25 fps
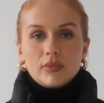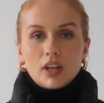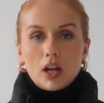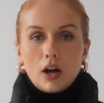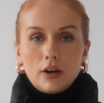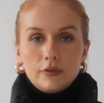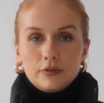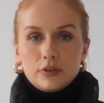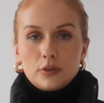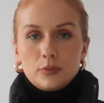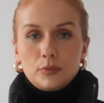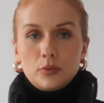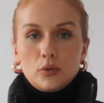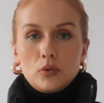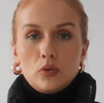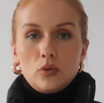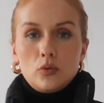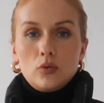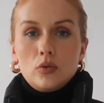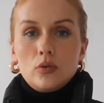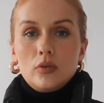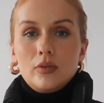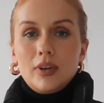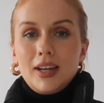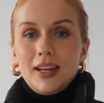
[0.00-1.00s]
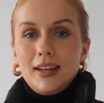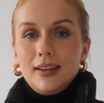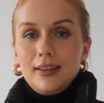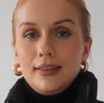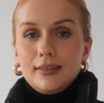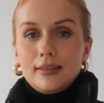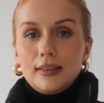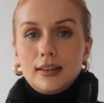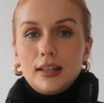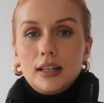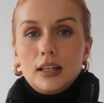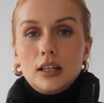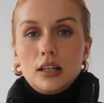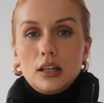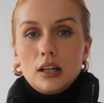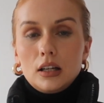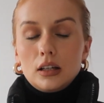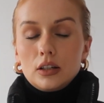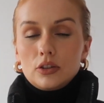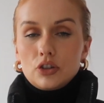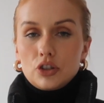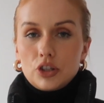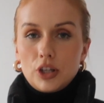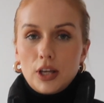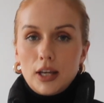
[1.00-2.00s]
comfortable,
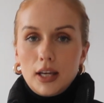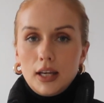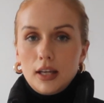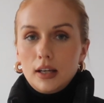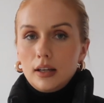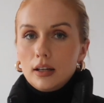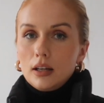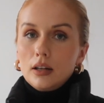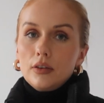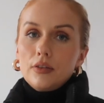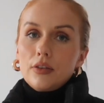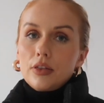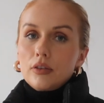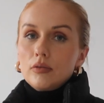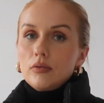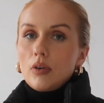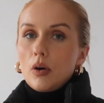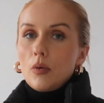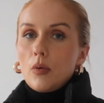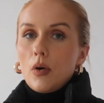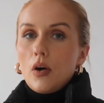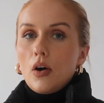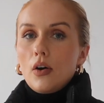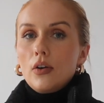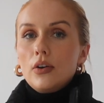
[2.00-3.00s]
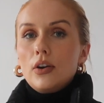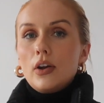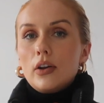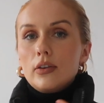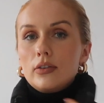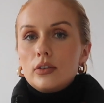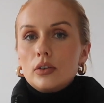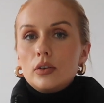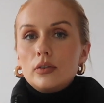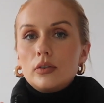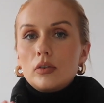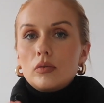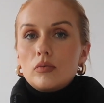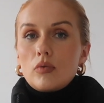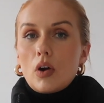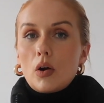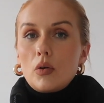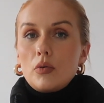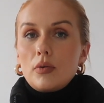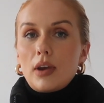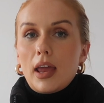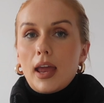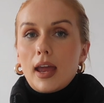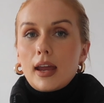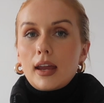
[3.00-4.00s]
easy, chic, throw on sort of a
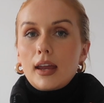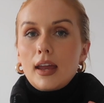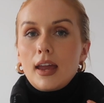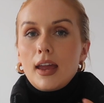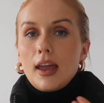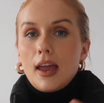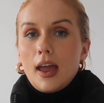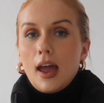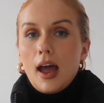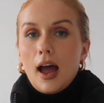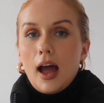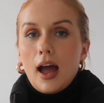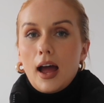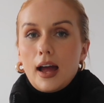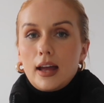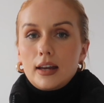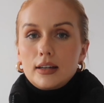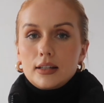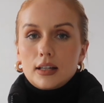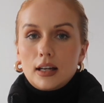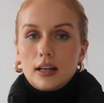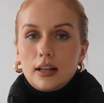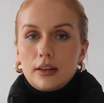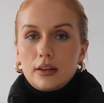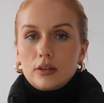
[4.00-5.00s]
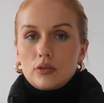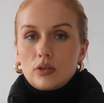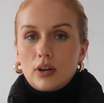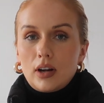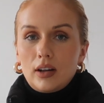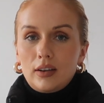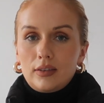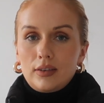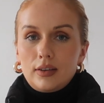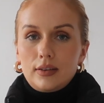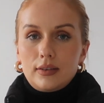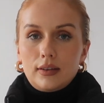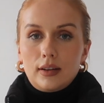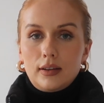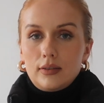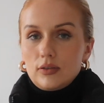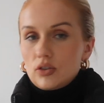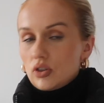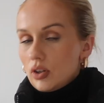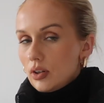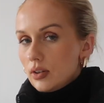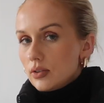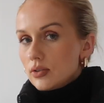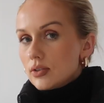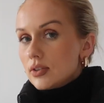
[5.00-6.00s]
roll neck and leather trousers. It's
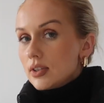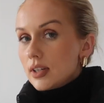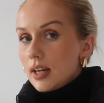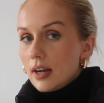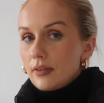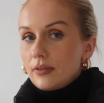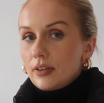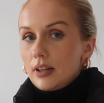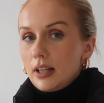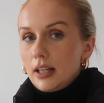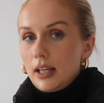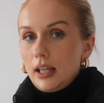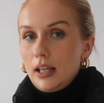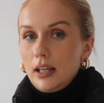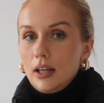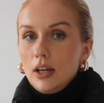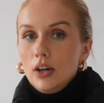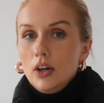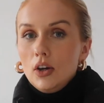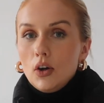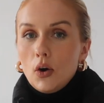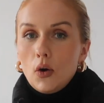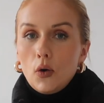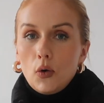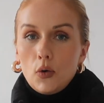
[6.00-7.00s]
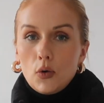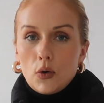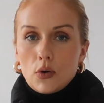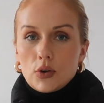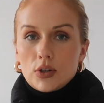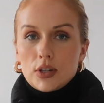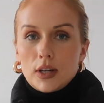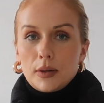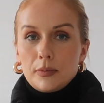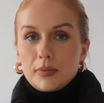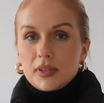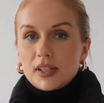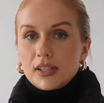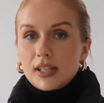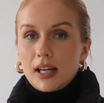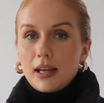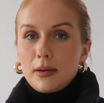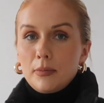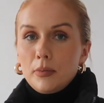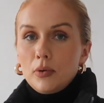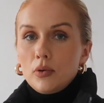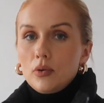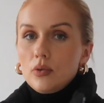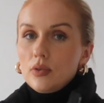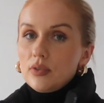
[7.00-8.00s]
just definitely autumn
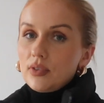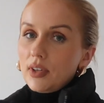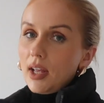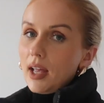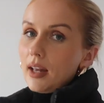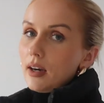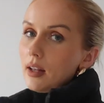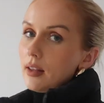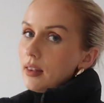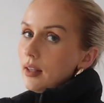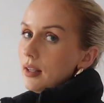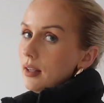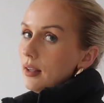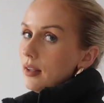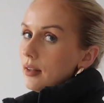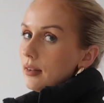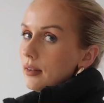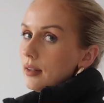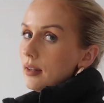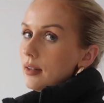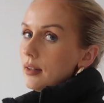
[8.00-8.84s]
staples. And I think